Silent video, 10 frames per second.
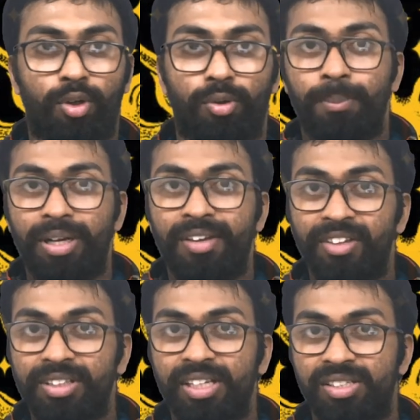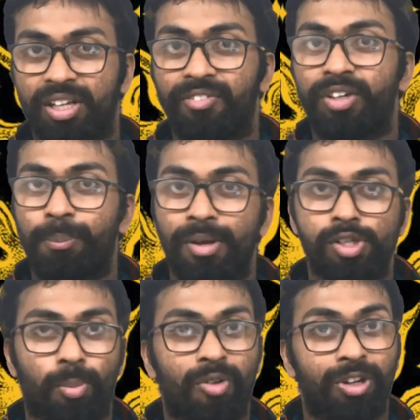Believing this stuff depends upon
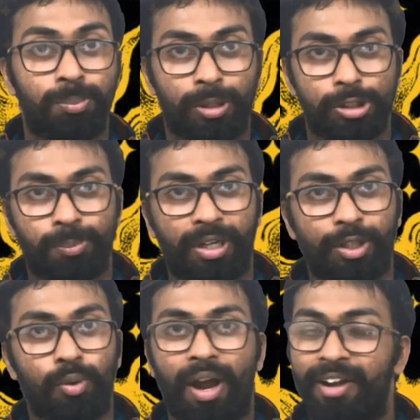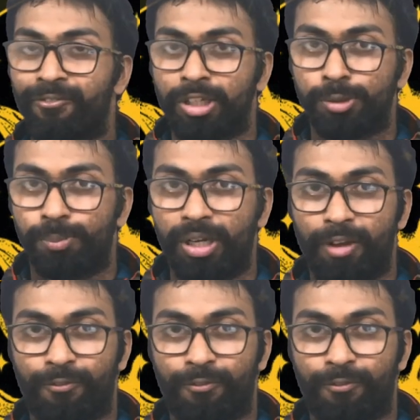one's perspective and one's belief.